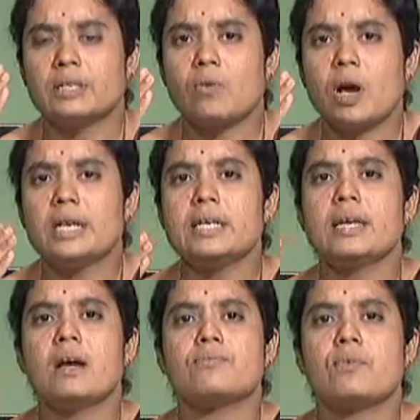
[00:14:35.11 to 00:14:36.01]

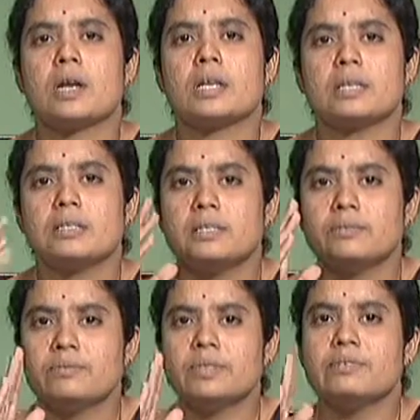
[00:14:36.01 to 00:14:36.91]
quality of water.
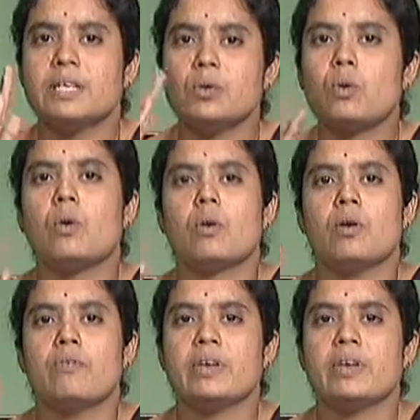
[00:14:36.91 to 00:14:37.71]
We will know